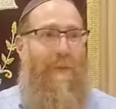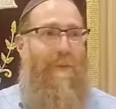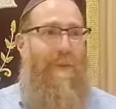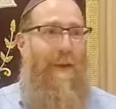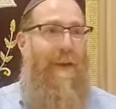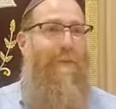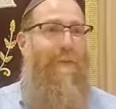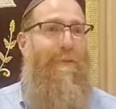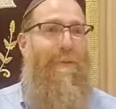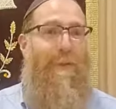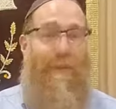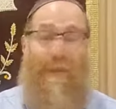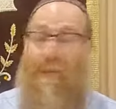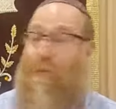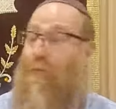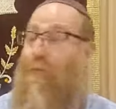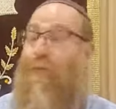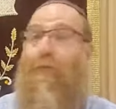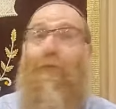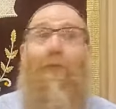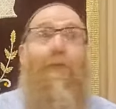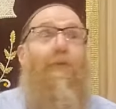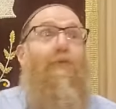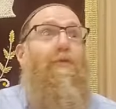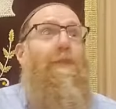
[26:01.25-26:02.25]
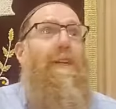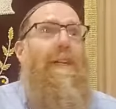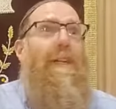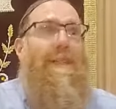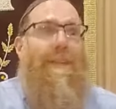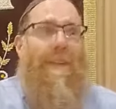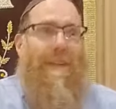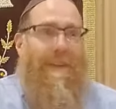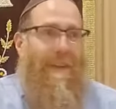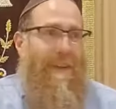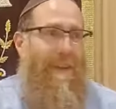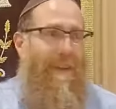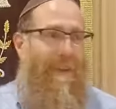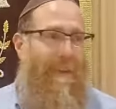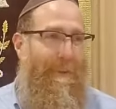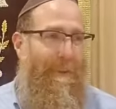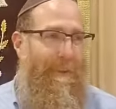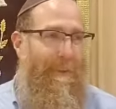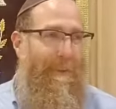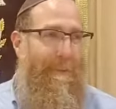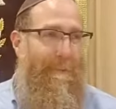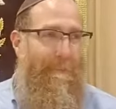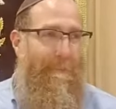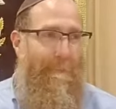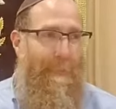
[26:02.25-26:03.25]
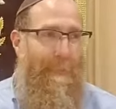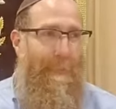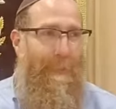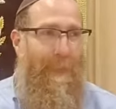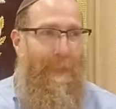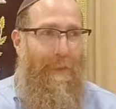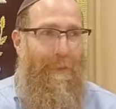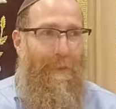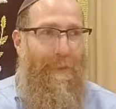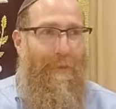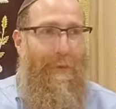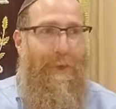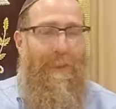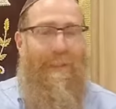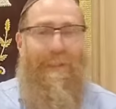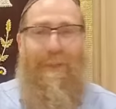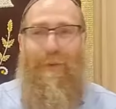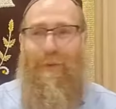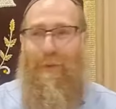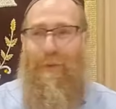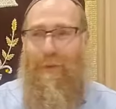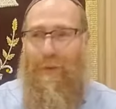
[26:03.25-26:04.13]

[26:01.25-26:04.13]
mikveh. It's freezing. Freezing.